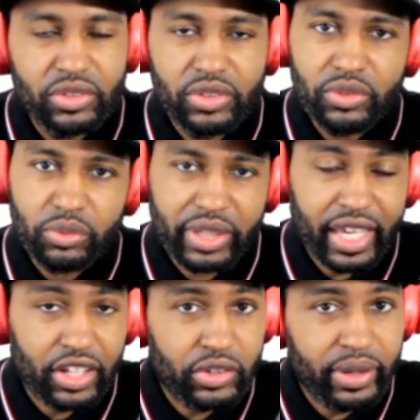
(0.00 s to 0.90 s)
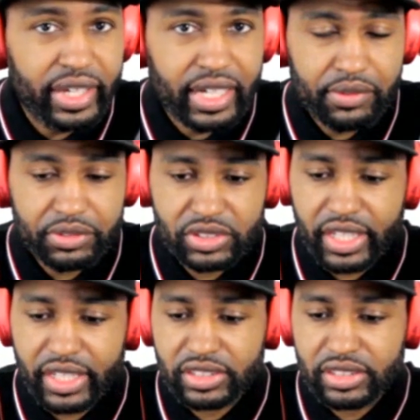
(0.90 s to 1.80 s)
we had a great
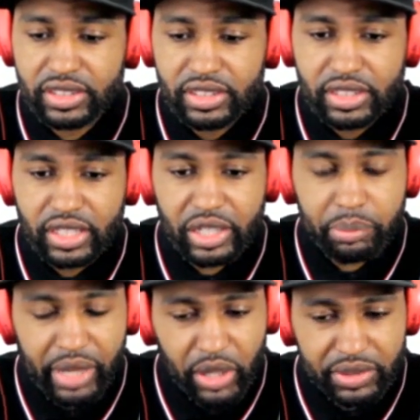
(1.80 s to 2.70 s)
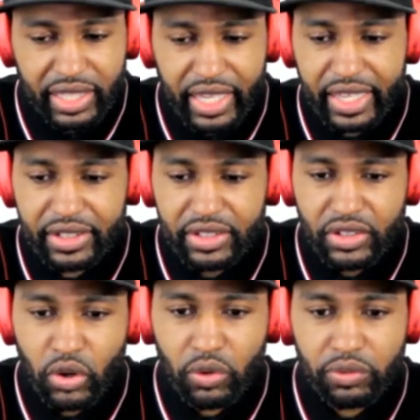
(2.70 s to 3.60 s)
conversation about that
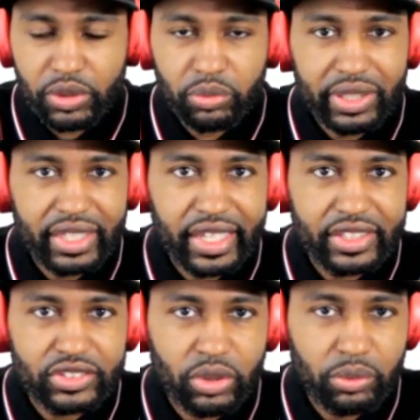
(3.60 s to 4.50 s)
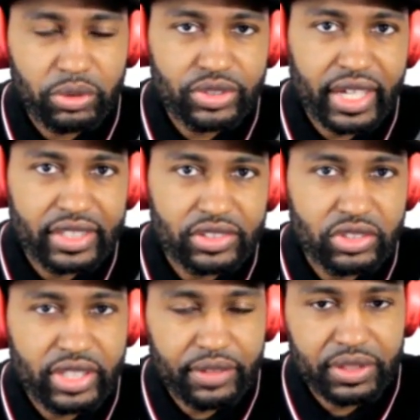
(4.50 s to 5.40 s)
over the weekend. So I want you guys to
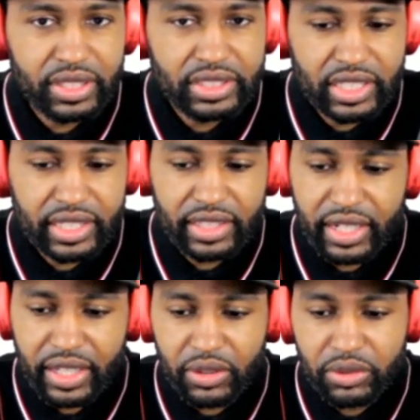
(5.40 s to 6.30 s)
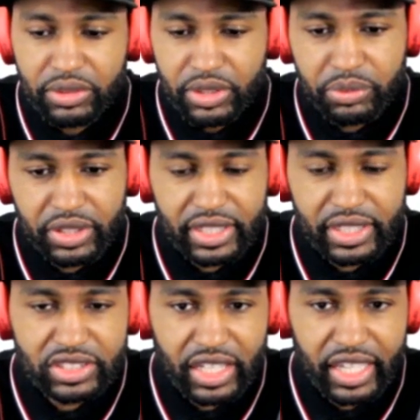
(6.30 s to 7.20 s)
definitely check that out when you get a
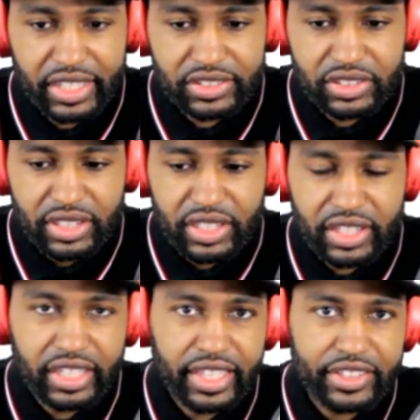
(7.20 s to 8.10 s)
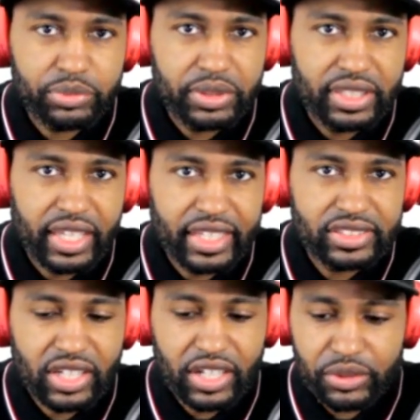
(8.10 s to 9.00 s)
chance. Again, that's with
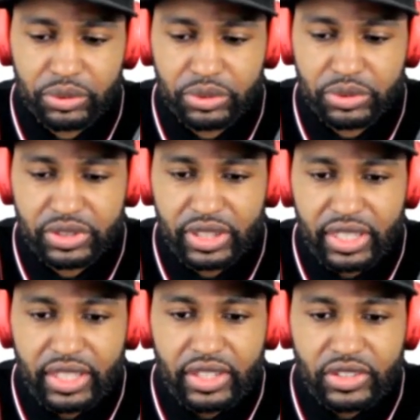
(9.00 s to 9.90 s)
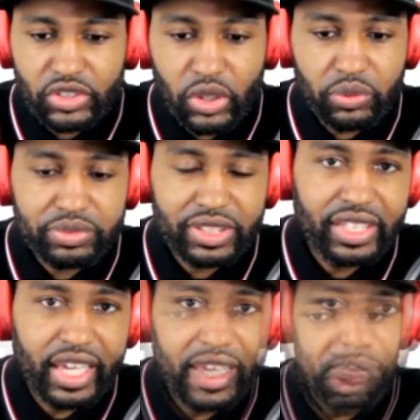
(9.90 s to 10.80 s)
Gaston Cruz. So
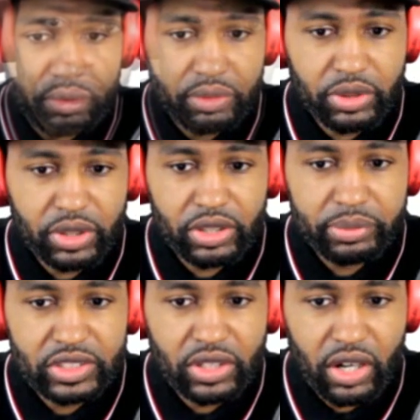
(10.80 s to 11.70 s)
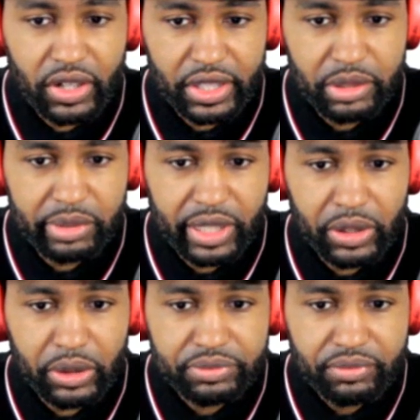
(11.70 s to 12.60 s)
today we're going to be talking
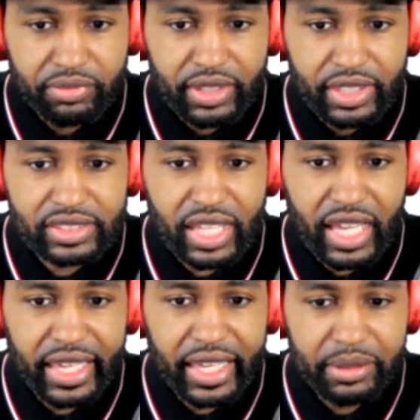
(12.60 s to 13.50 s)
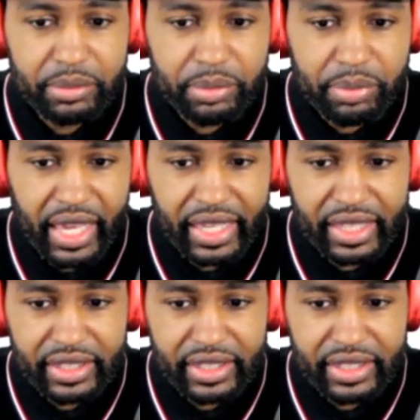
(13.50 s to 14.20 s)
about Siam Bank.